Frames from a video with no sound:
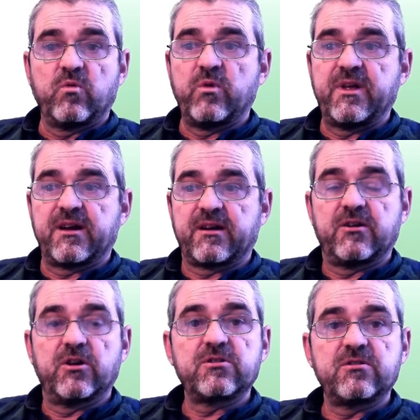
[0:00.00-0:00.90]
We are
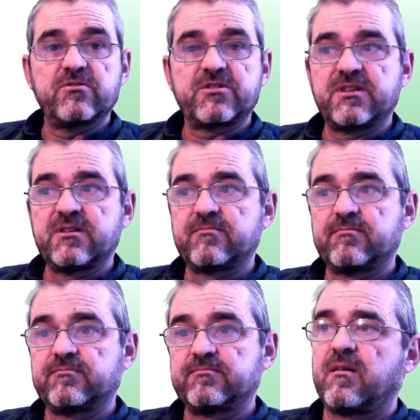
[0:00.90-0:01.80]
not using
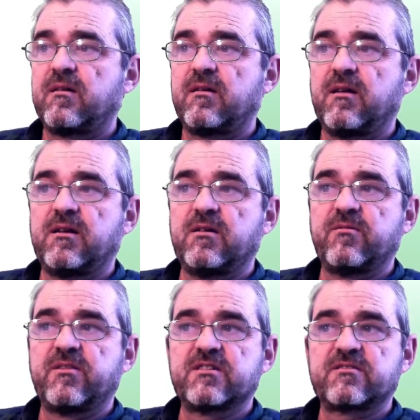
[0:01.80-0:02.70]
any
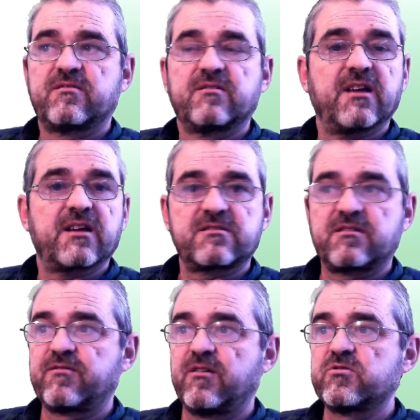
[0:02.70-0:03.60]
of these
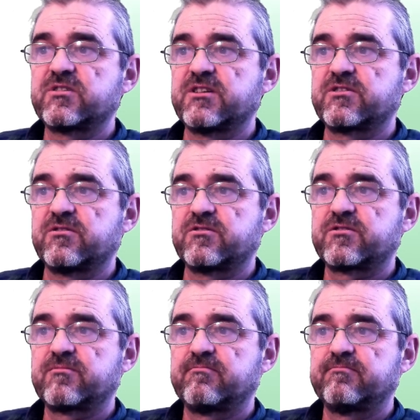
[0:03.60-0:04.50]
extra flow
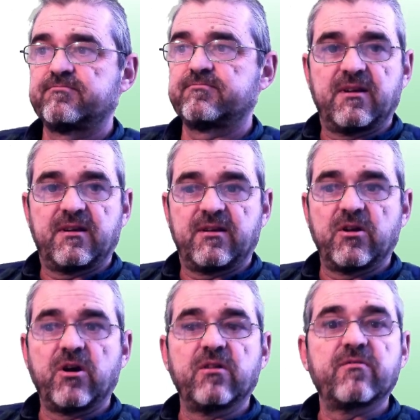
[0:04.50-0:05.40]
sensors,
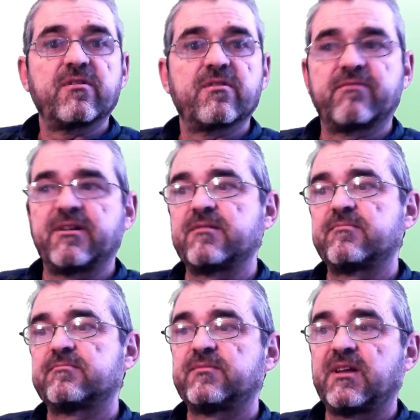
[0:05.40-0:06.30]
none of the three,
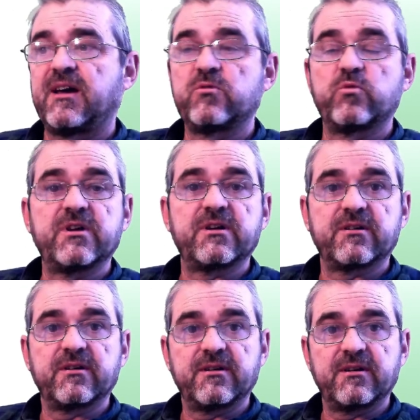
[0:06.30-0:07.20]
and we
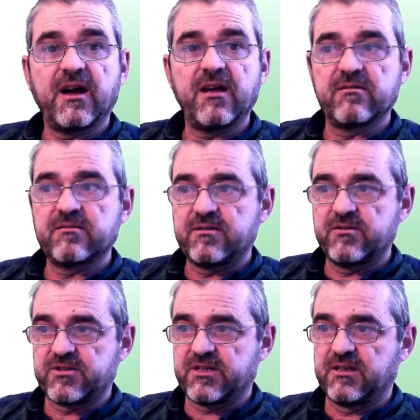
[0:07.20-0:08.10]
are neither
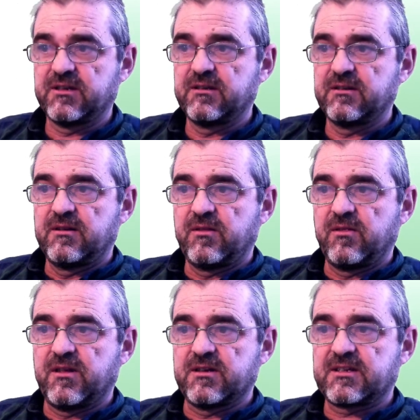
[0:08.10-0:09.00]
using
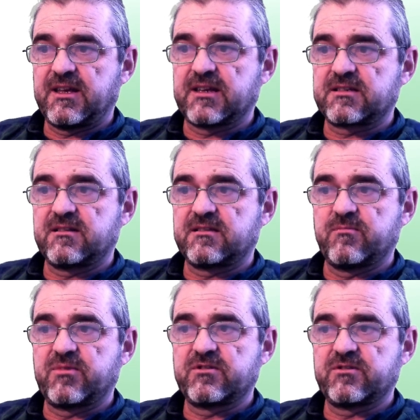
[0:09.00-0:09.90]
this extra
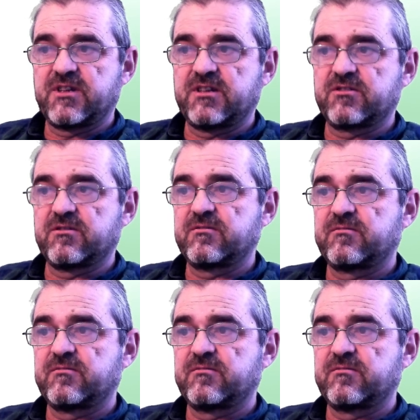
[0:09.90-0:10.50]
temperature sensor.